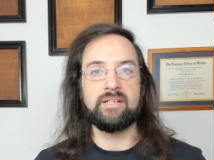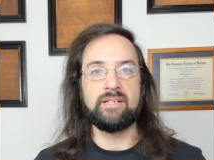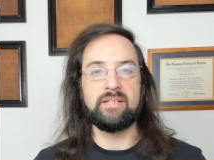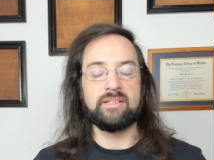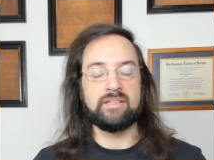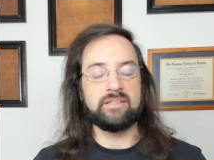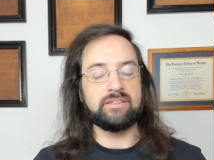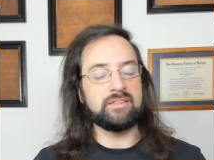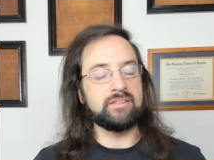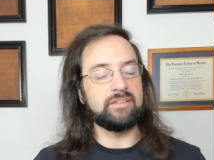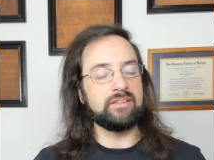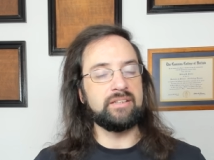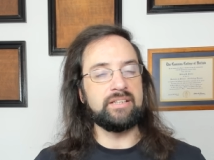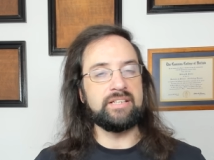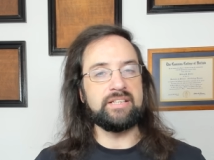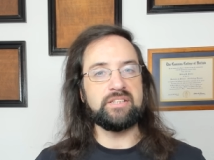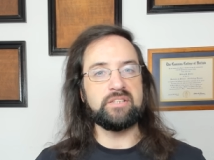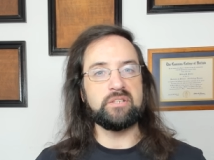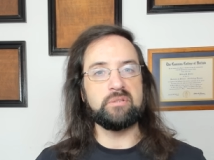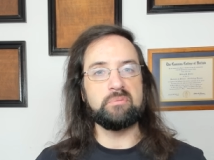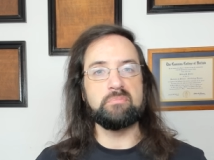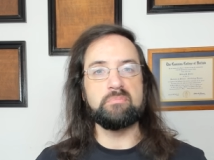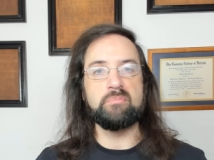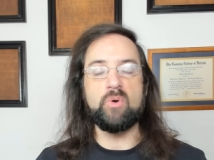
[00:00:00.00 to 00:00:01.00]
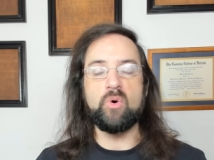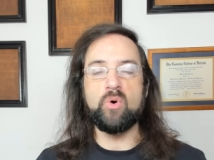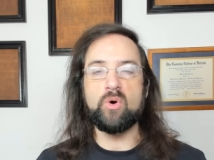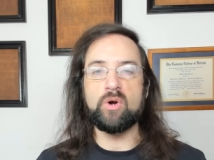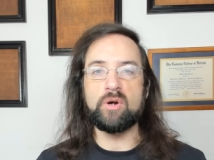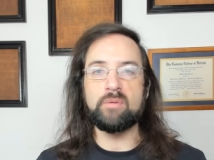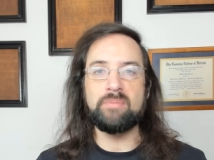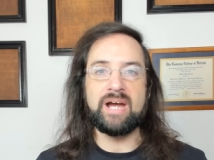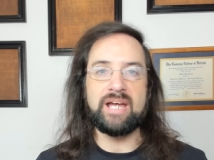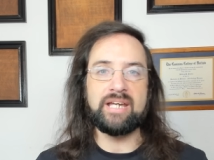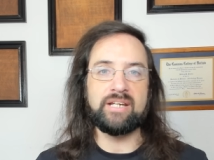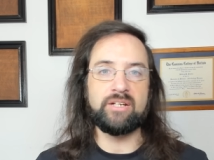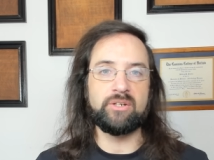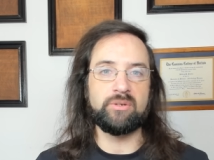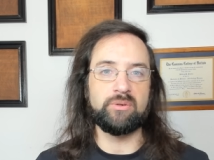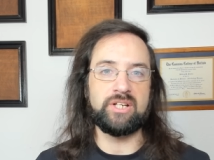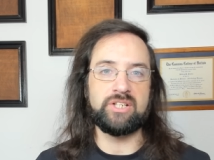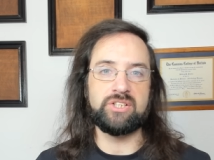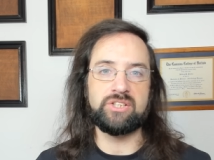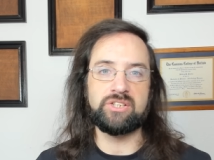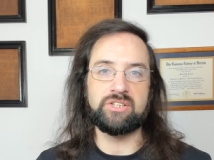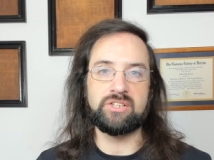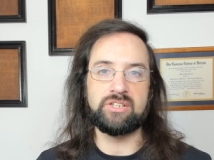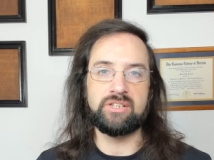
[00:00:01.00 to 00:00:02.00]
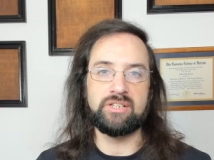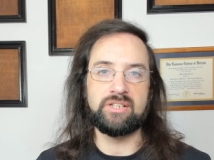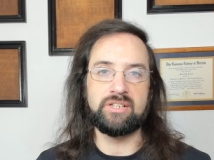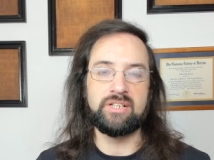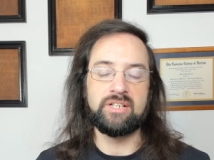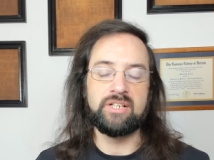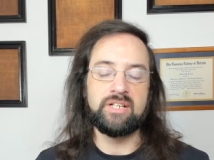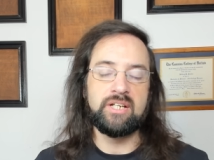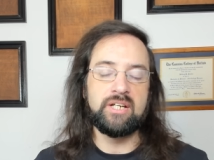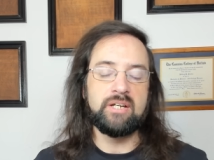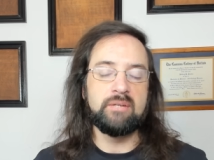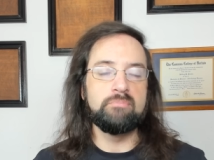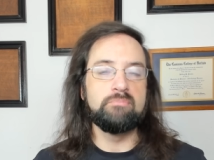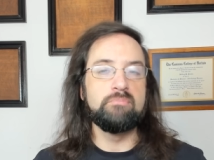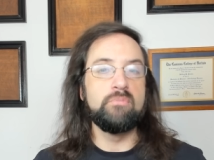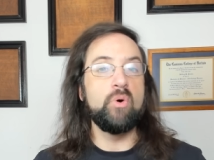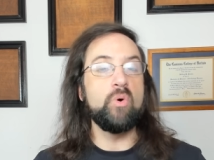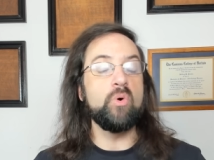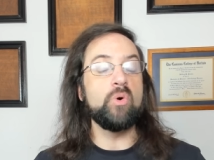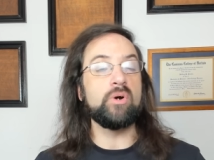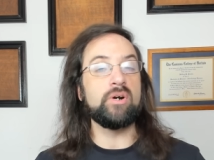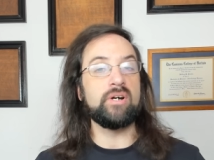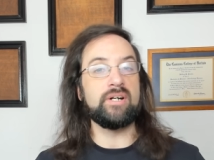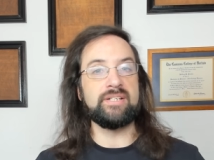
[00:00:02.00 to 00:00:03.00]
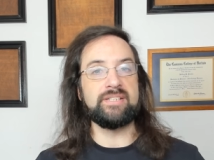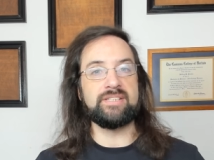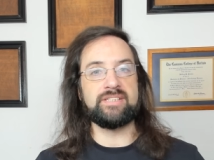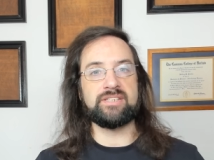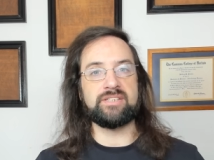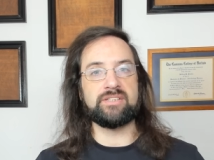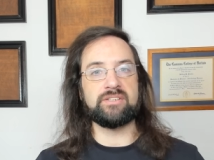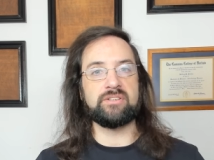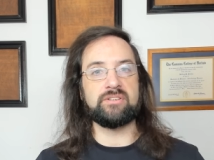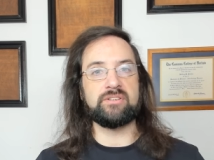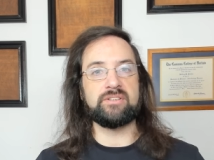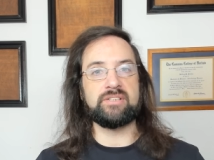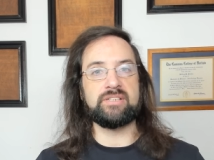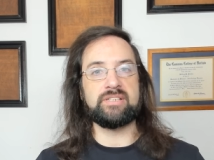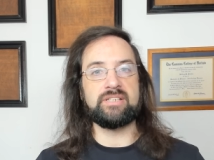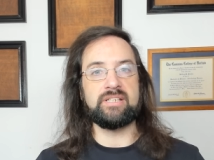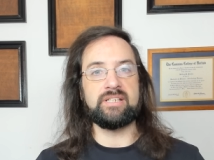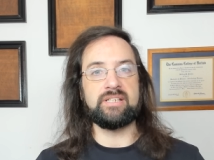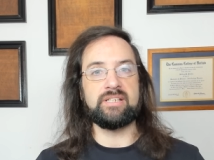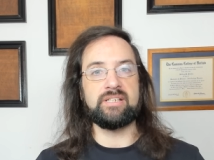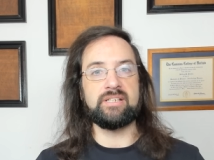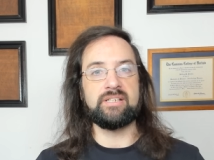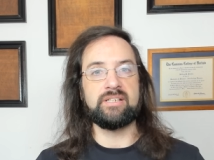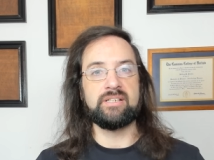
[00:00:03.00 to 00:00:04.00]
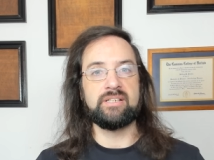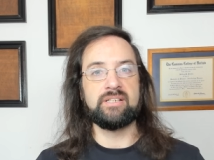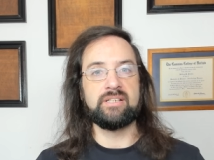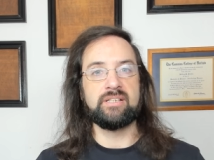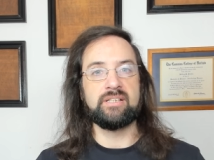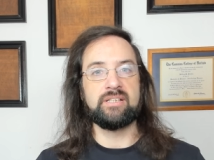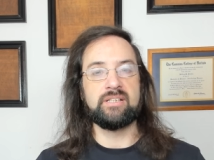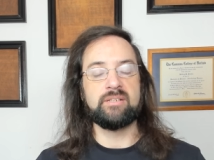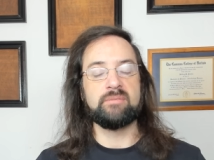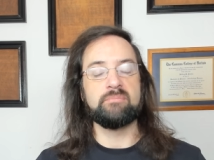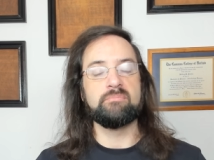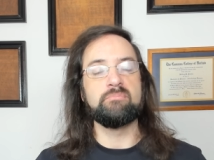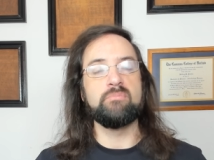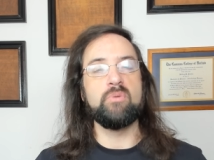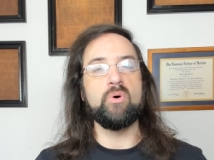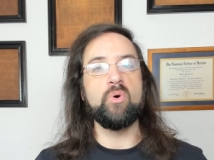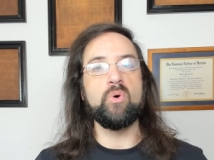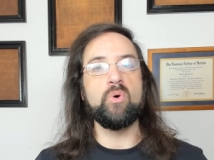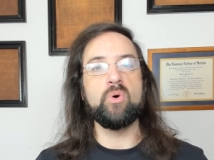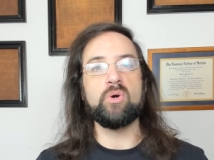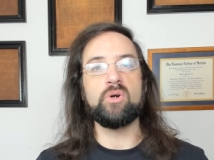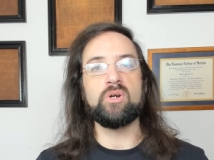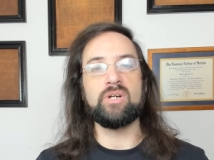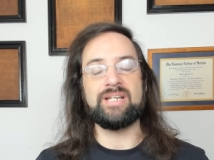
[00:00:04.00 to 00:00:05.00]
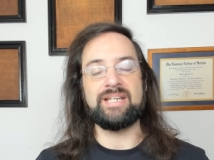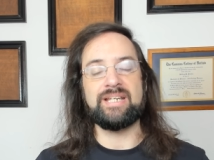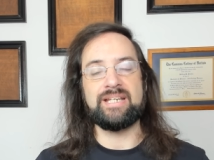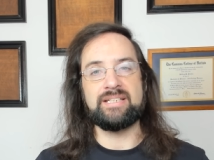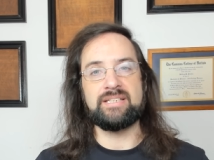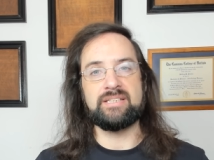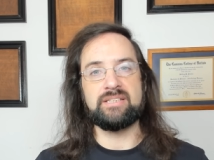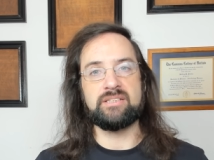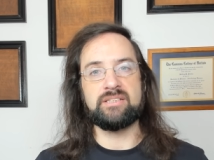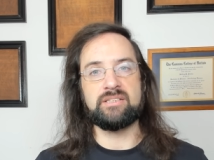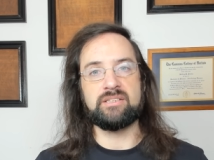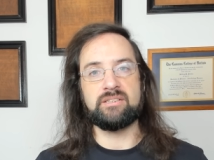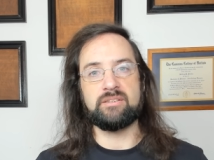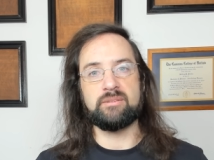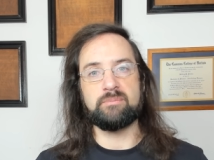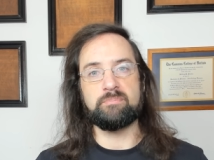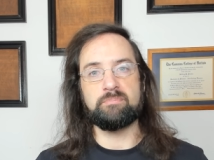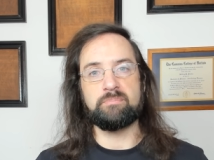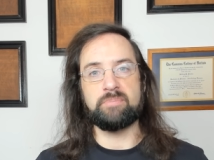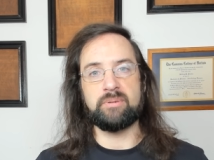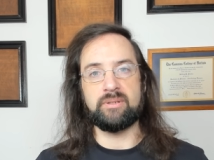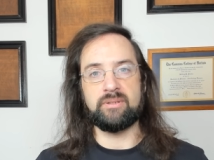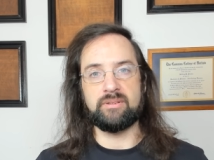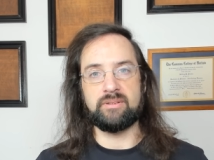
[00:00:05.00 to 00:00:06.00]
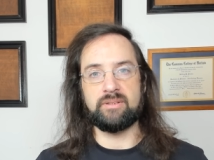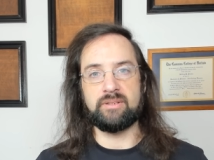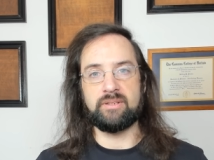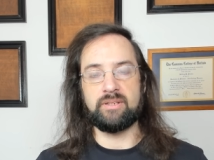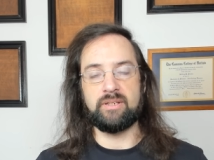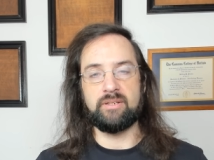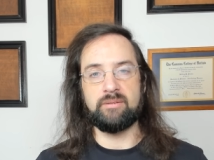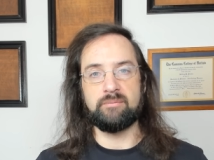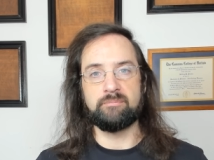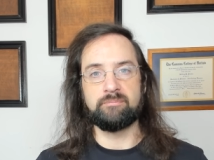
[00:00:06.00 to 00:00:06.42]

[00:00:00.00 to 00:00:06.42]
It's going to lead to more migration, more uncertainty, more instability.